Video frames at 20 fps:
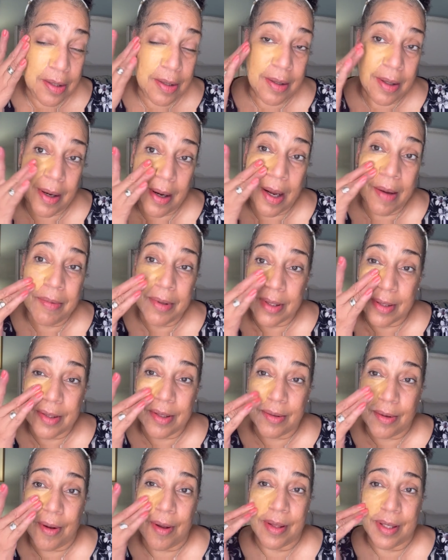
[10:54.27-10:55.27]
I would
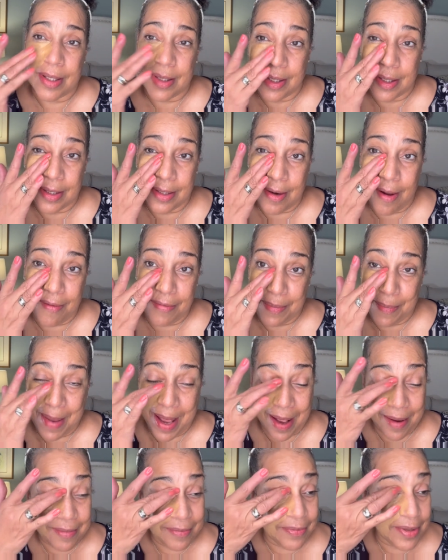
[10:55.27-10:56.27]
call this a soft
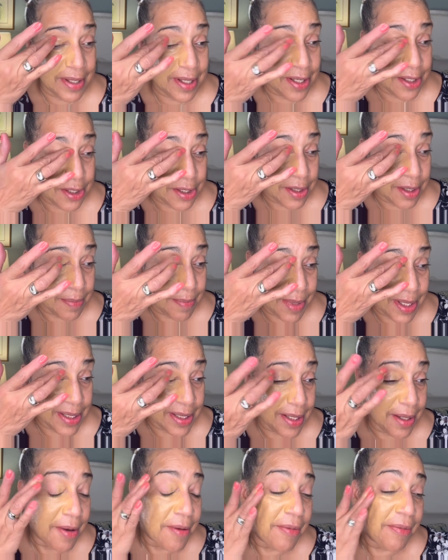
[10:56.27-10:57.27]
matte finish
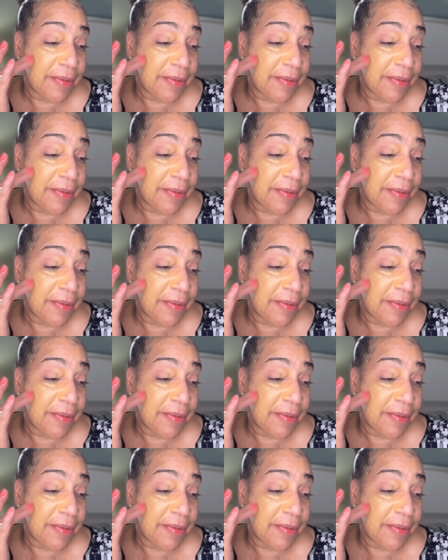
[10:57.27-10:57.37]
myself.